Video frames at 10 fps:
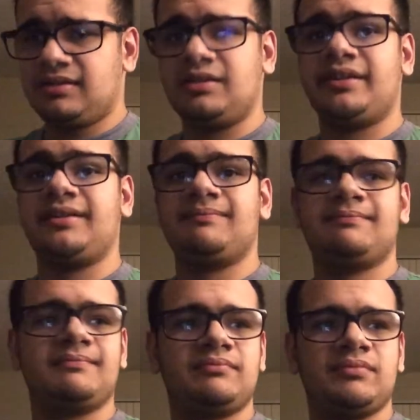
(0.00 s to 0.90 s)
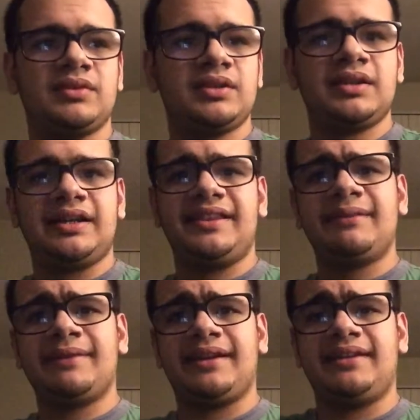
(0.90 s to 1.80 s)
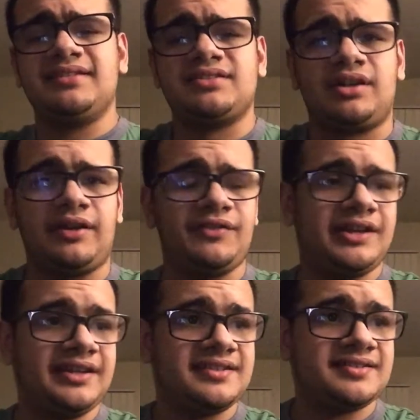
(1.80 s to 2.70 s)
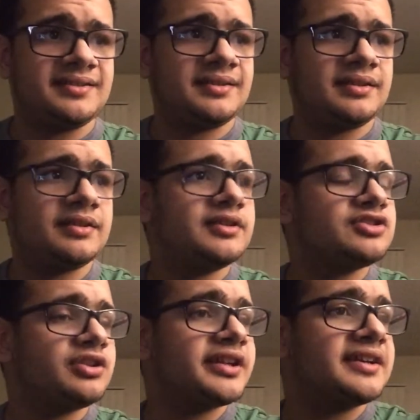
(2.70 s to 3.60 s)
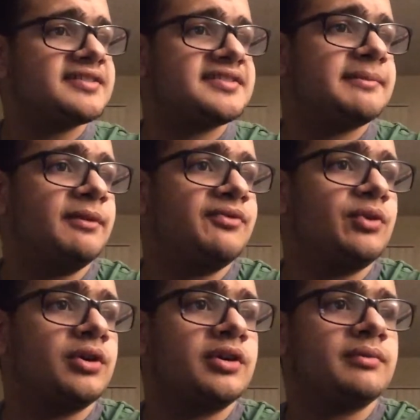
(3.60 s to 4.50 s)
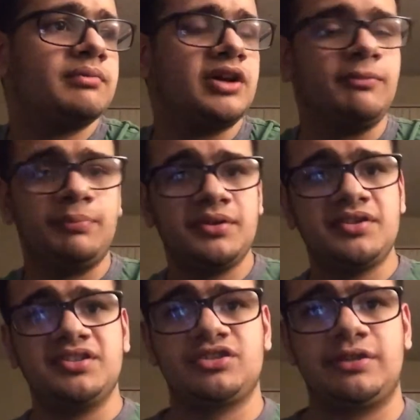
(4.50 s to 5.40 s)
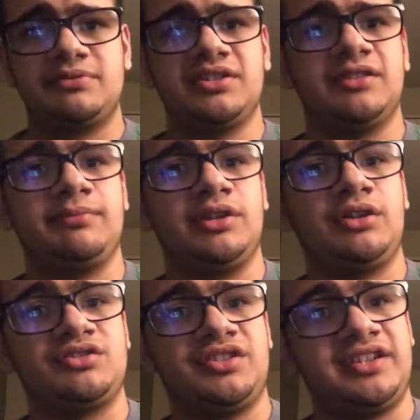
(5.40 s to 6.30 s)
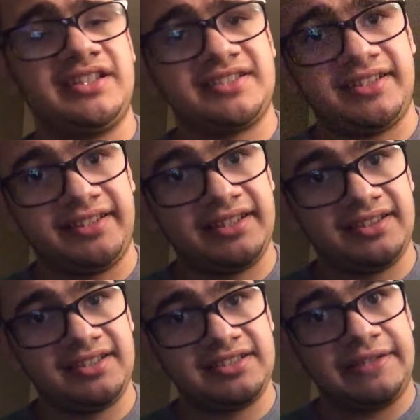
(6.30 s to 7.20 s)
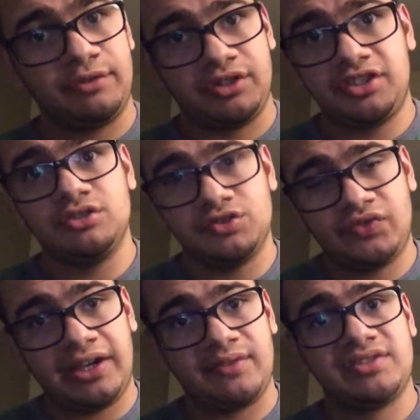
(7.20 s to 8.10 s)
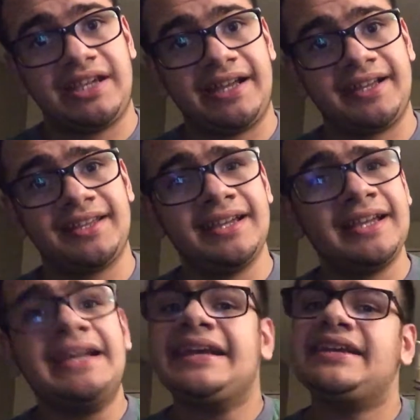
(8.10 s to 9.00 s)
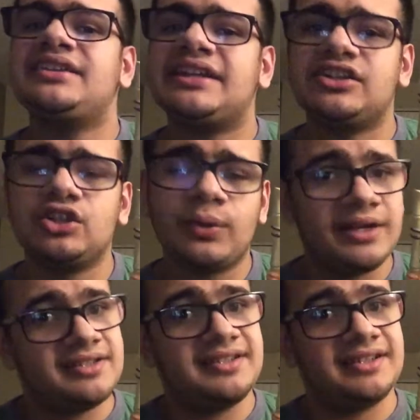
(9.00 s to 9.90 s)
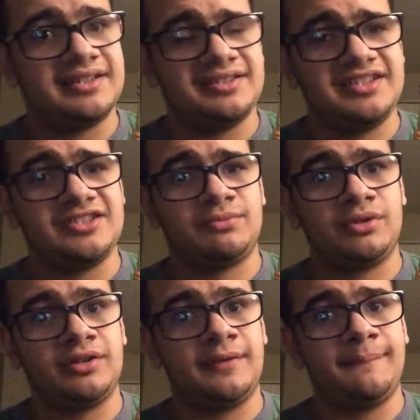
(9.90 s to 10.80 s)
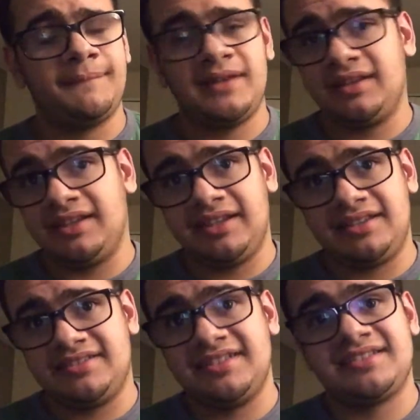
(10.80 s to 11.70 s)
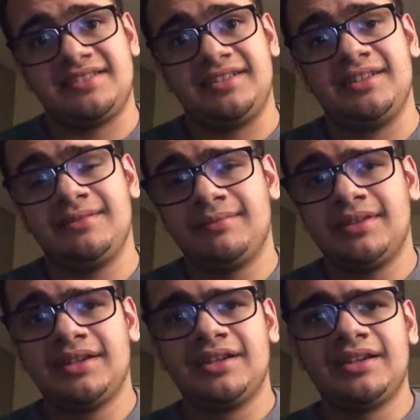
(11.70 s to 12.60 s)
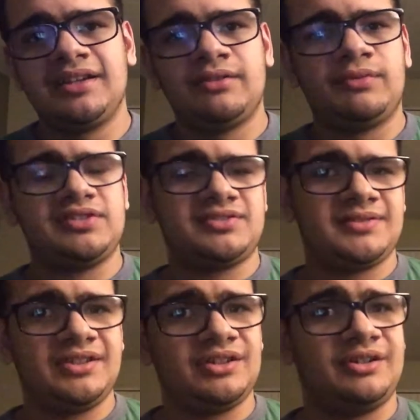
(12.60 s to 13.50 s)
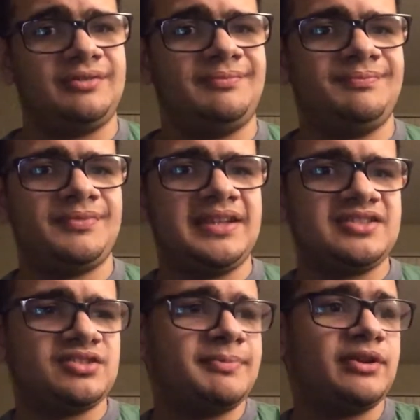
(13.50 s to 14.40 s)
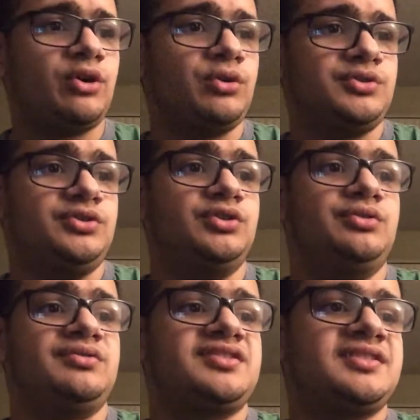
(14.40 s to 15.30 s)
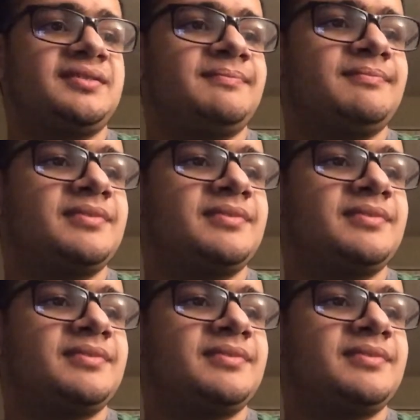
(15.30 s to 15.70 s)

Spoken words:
Alright. I think I might end this off, guys. So like I said before, I'll put the description down below so you guys can get this if you're a huge fan of TAC and you had no idea that these existed. Which, it's a bit old news.